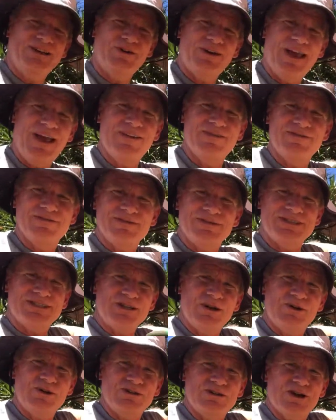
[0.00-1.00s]
don't have
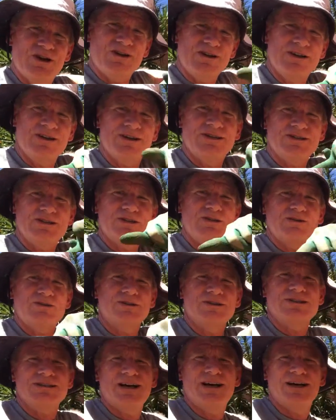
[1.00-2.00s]
stones all
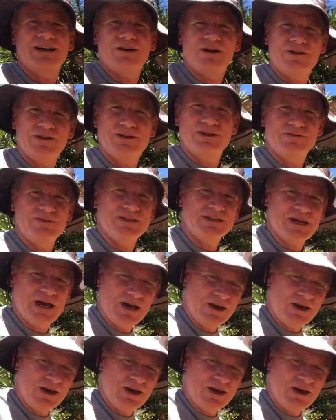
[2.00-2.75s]
skewed aside, all the different